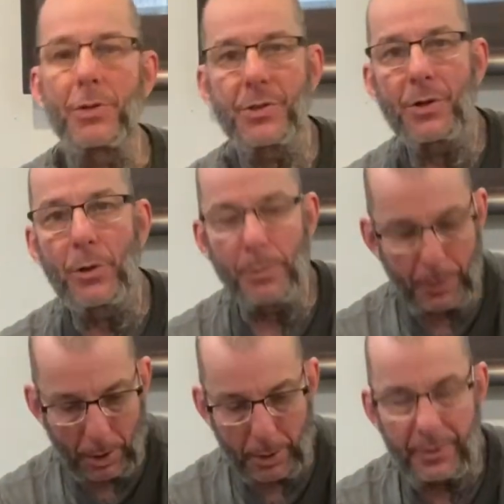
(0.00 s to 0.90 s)
soap
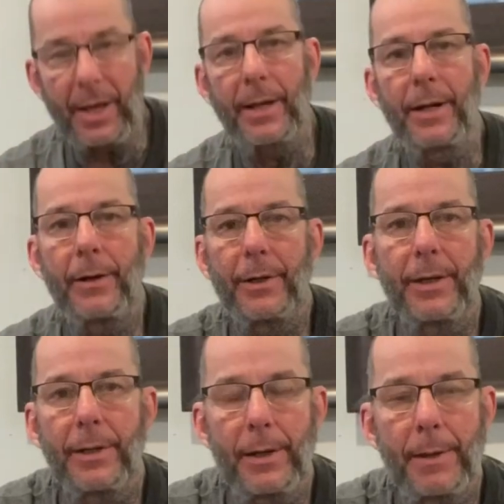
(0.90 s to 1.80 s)
on that area
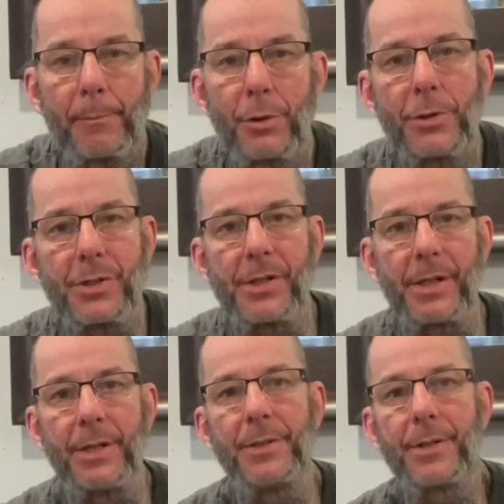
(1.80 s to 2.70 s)
and push it
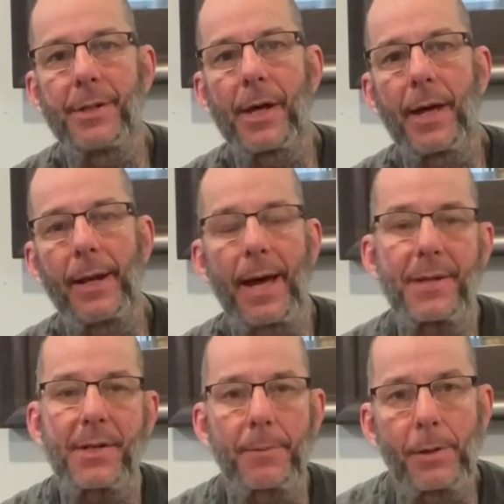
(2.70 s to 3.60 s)
into that as
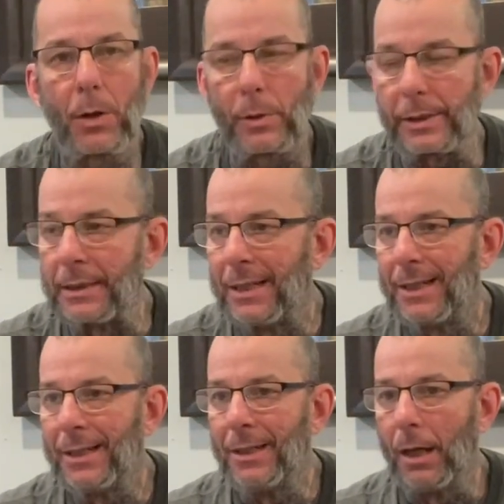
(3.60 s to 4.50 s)
I'm going.
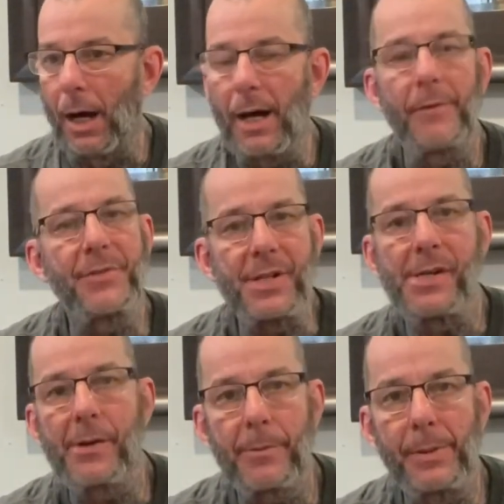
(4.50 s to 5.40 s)
I have seen
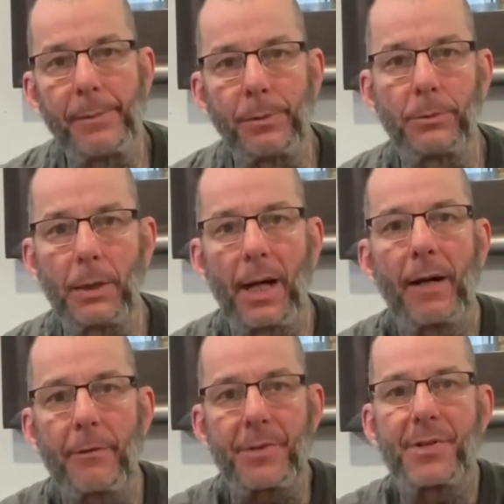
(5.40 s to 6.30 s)
other people
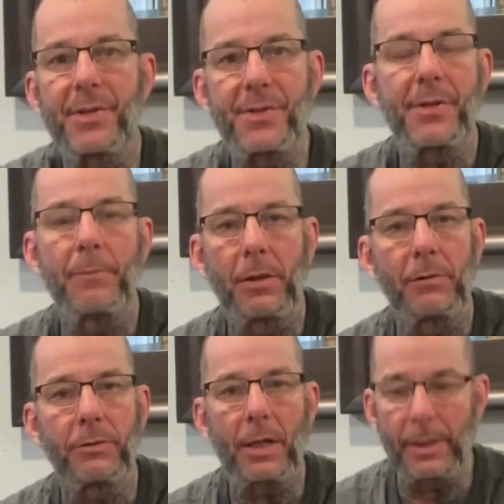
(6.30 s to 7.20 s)
have a system
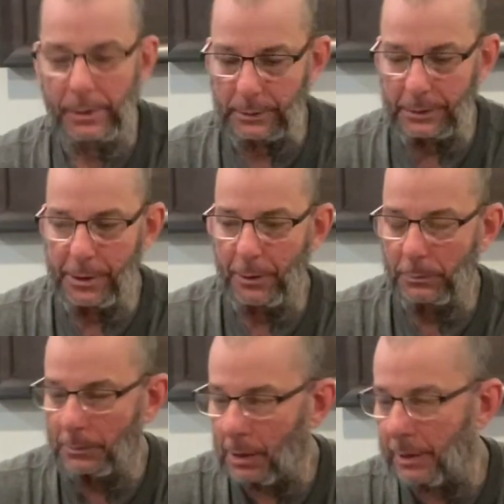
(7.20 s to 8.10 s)
of, like, you know,
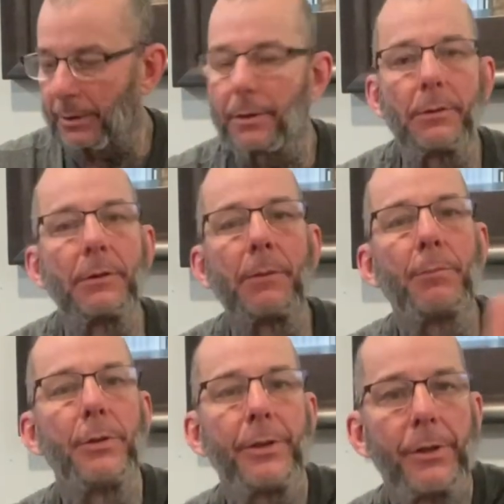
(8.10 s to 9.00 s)
like they're
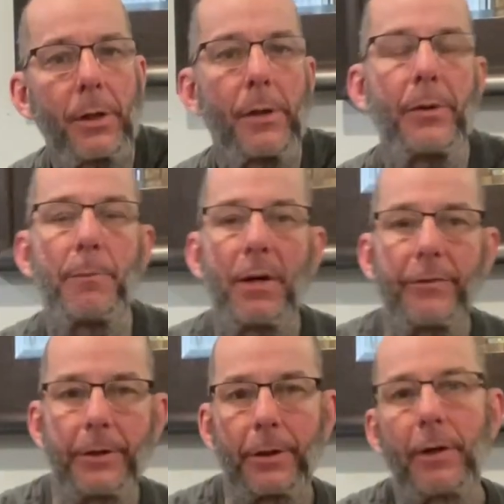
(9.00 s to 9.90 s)
putting it on, they're
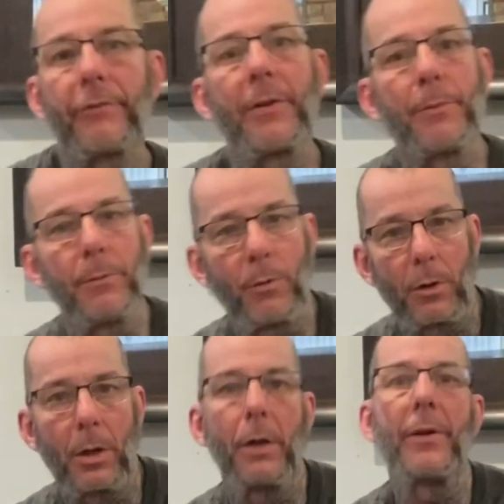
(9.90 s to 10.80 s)
buffing it off, they put
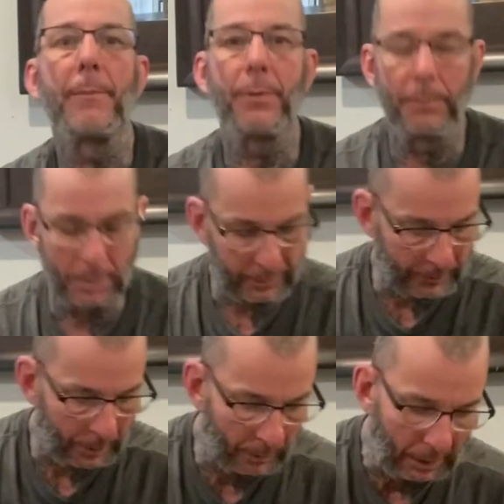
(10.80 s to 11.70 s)
more on, they buff it
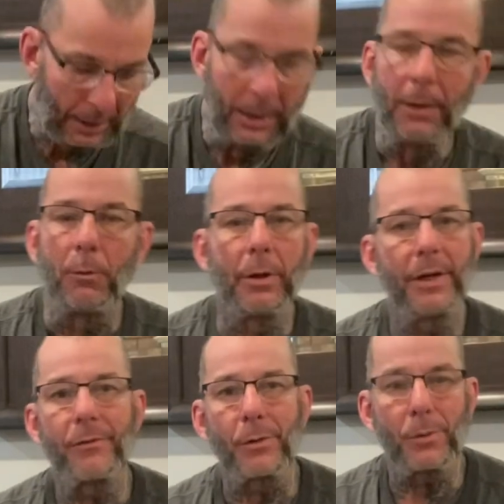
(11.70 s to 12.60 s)
off,
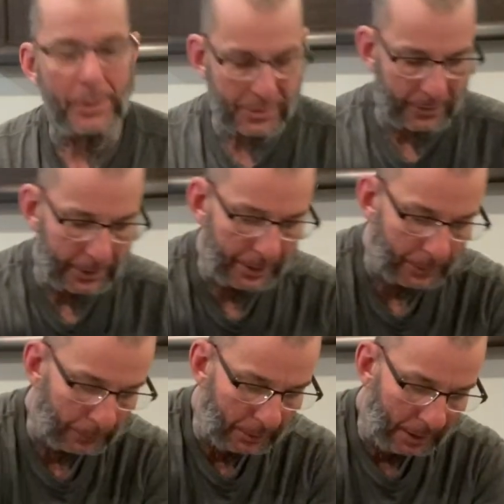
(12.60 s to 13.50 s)
whatever works for you.